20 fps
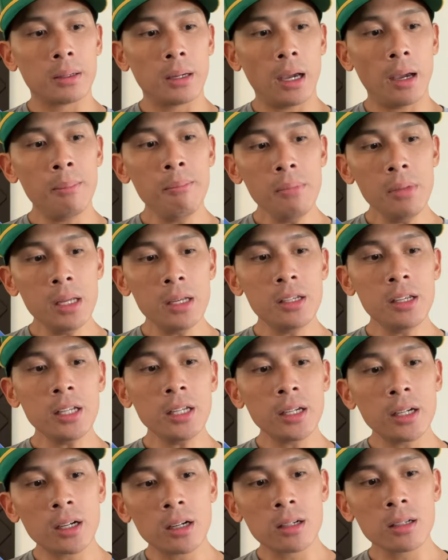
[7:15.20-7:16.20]
a
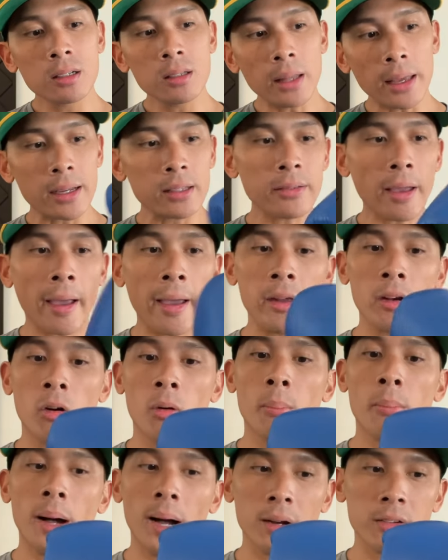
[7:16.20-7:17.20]
mid-tier, like
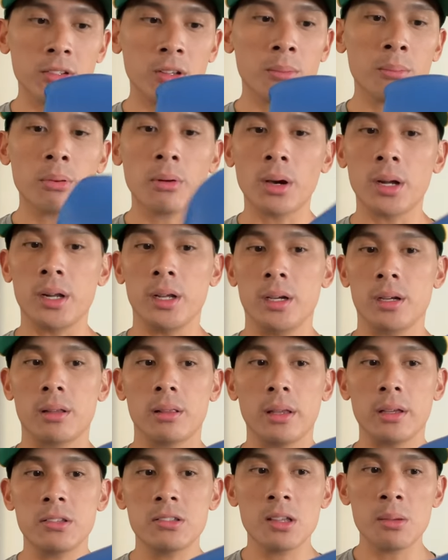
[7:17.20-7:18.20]
title boxing
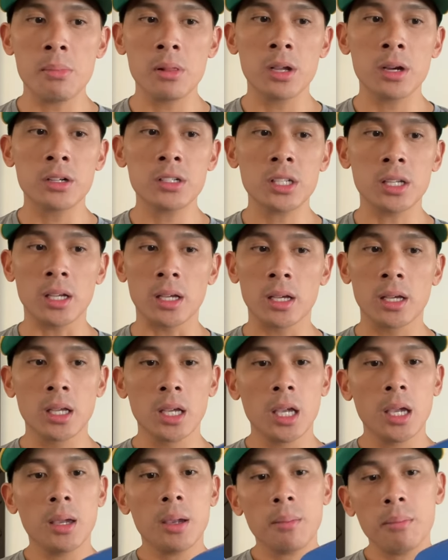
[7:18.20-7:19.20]
product, like similar to
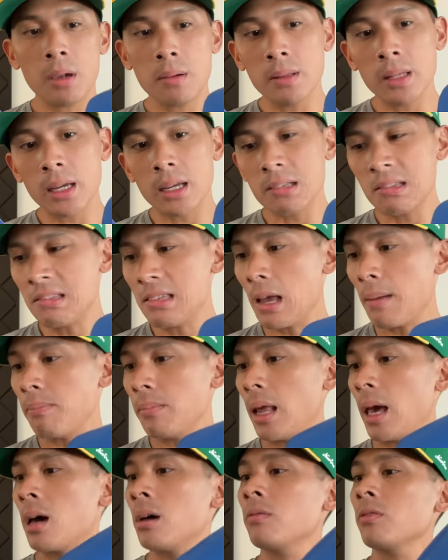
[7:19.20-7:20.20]
maybe like a
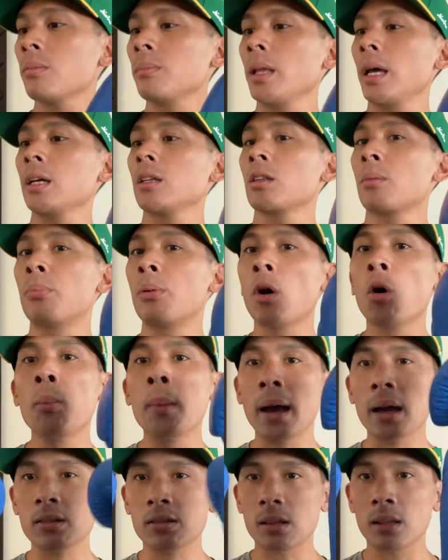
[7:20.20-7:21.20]
step down from like the
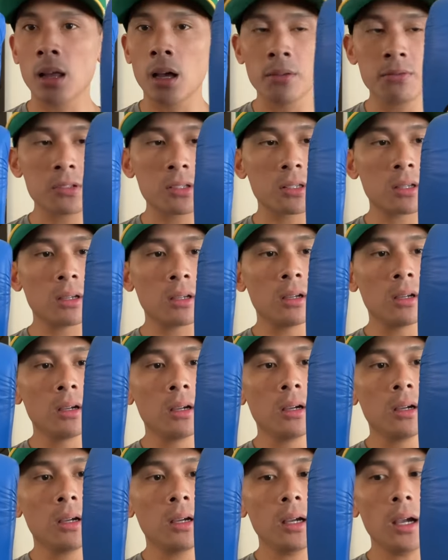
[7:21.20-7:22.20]
Promex gloves,
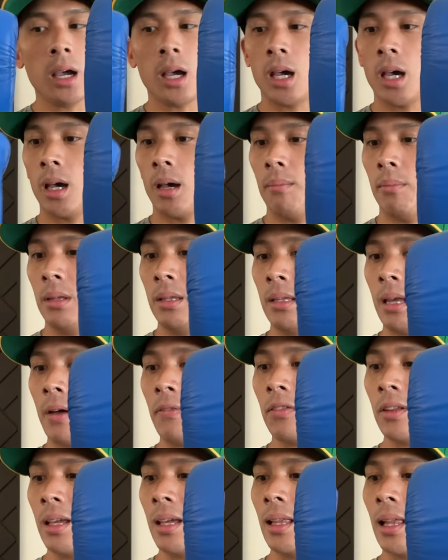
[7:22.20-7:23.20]
but
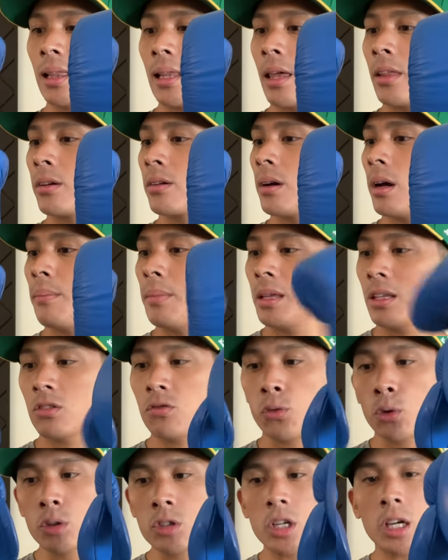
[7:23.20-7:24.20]
definitely the leather, I mean, it's
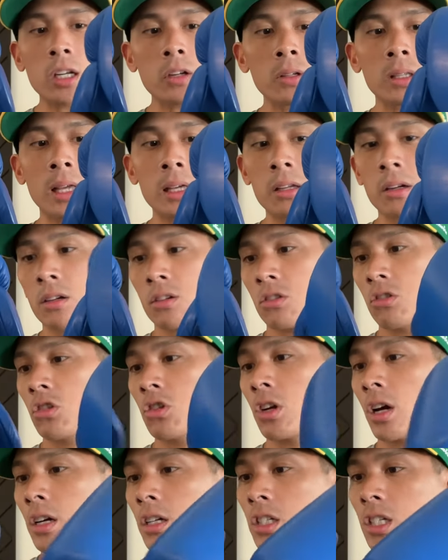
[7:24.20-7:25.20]
full genuine leather
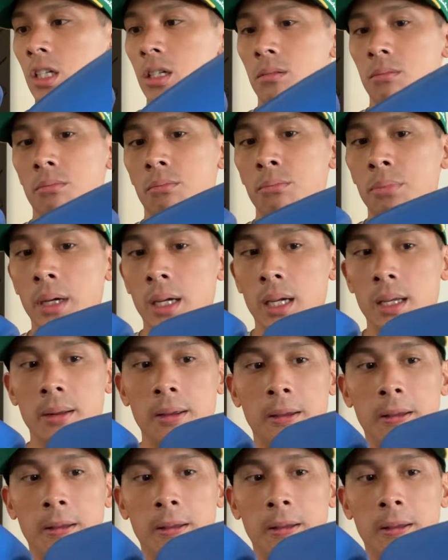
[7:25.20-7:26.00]
construction, but